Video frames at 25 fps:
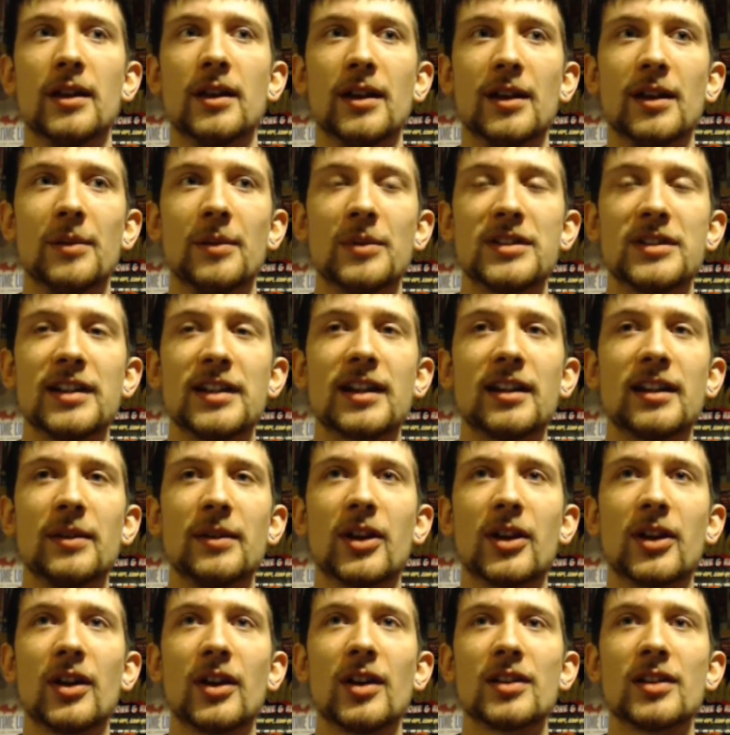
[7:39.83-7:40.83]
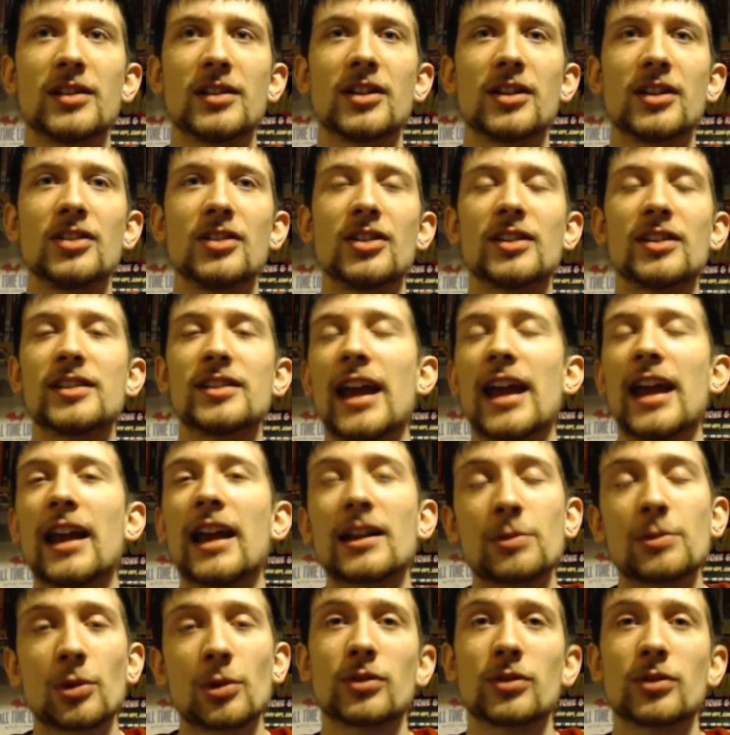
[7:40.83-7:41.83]
Particularly because you can just say
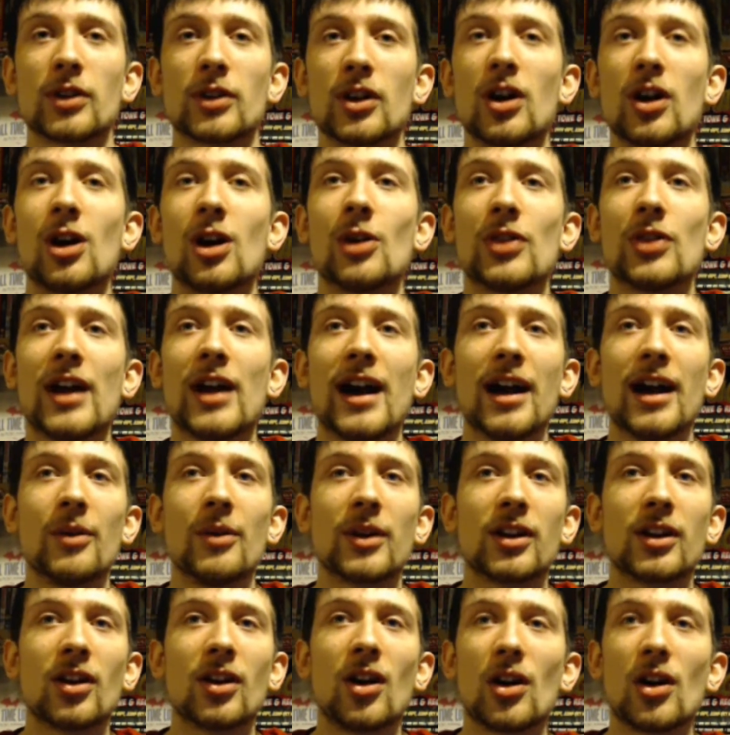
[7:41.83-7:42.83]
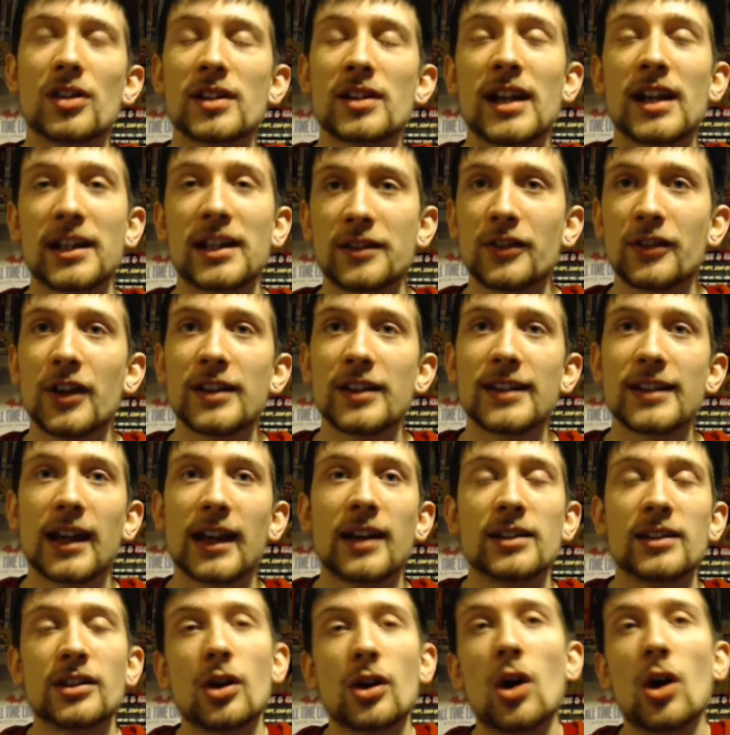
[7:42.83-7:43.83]
Xbox record that, it records last 30
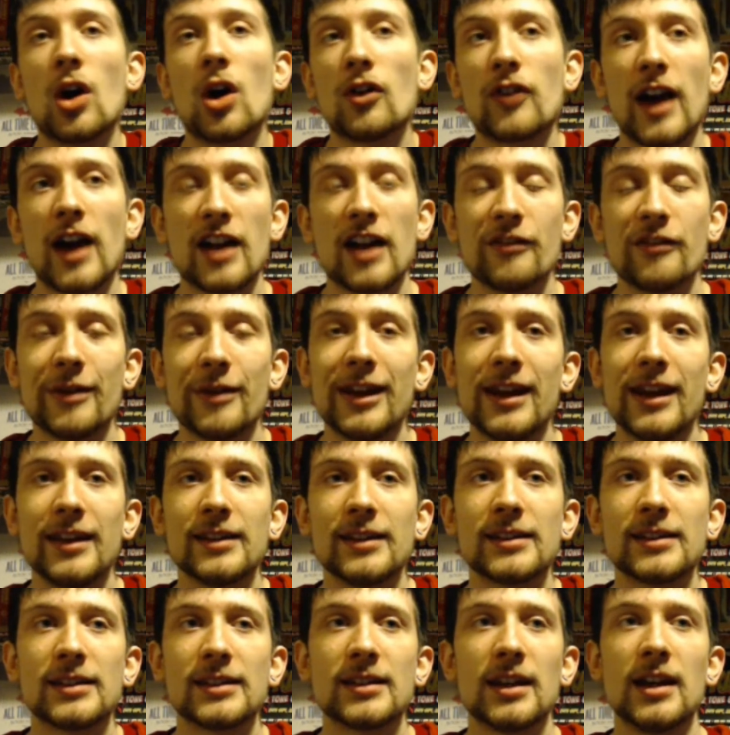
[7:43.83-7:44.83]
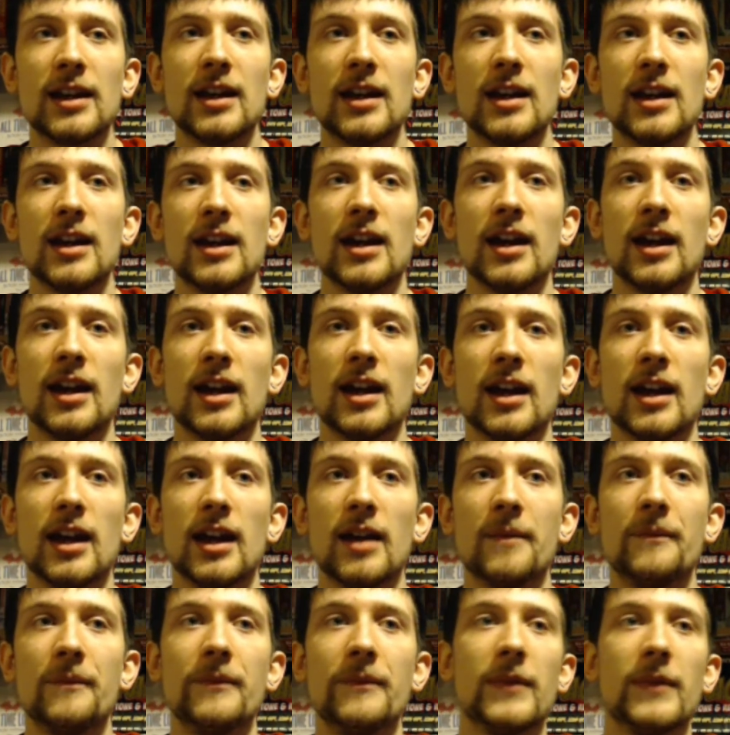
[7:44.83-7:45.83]
seconds or 5 minutes.
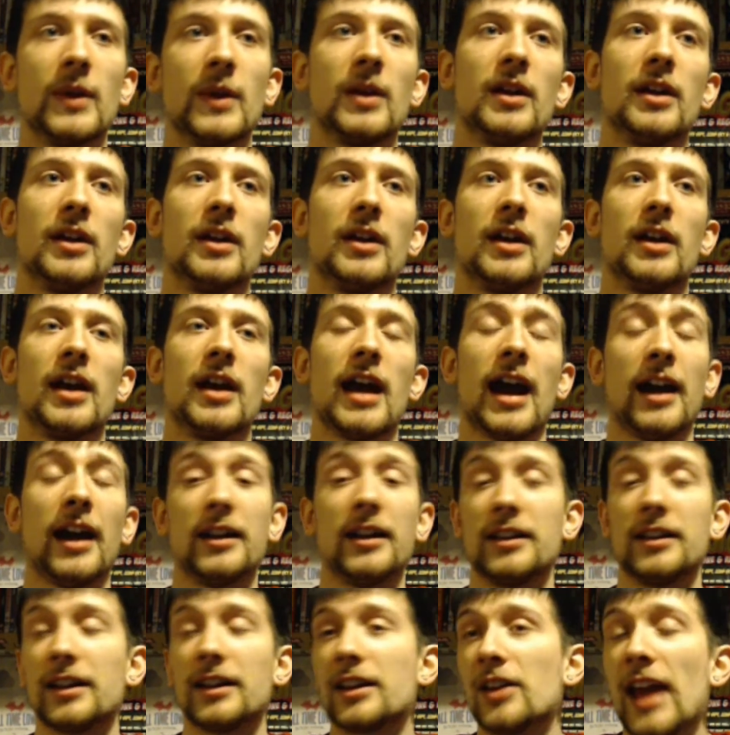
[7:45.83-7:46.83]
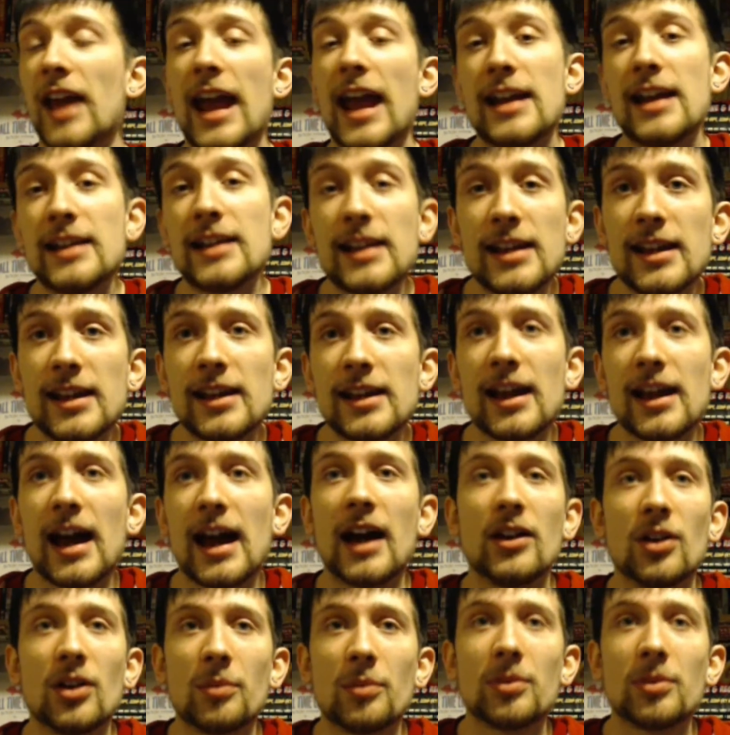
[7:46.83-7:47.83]
And you can edit it
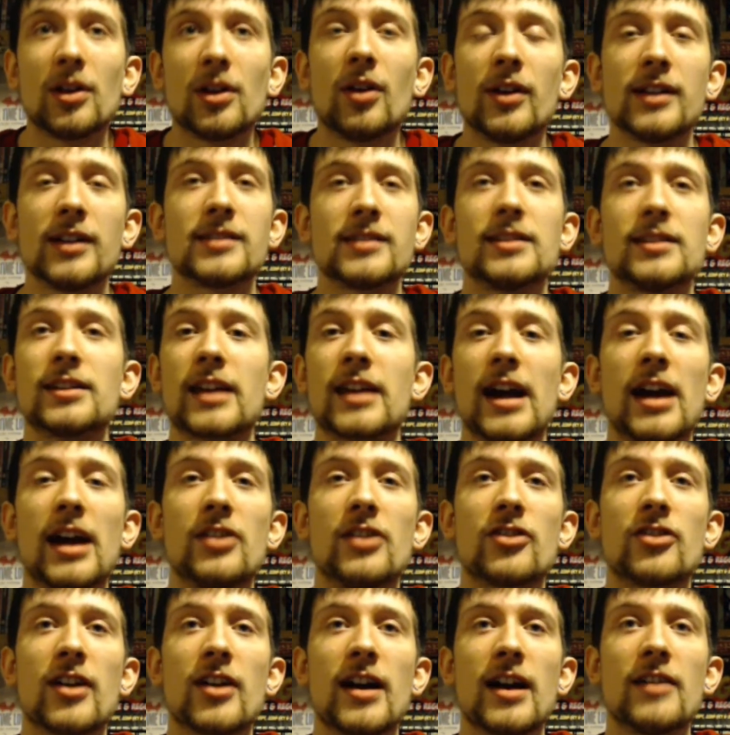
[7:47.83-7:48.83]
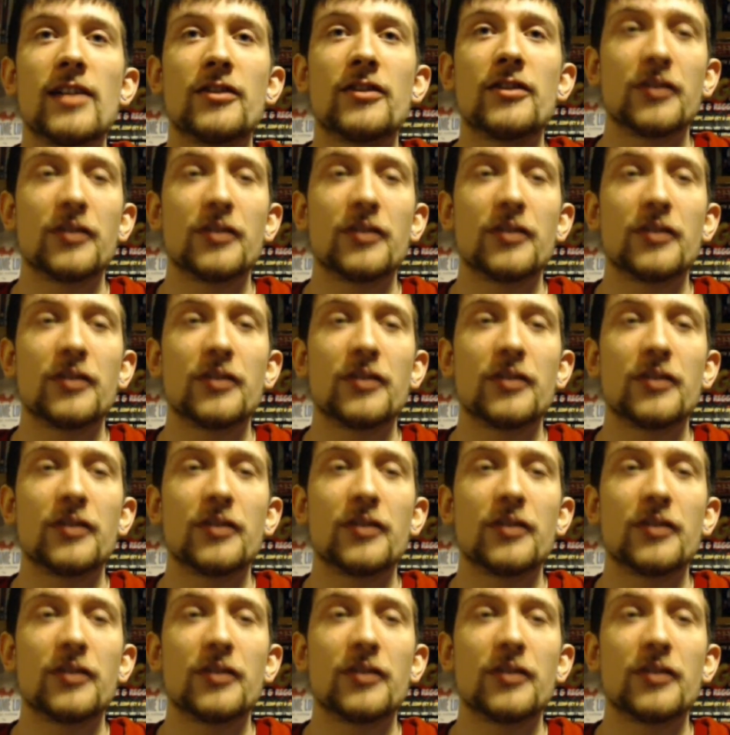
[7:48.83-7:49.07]
and upload it to SkyDrive,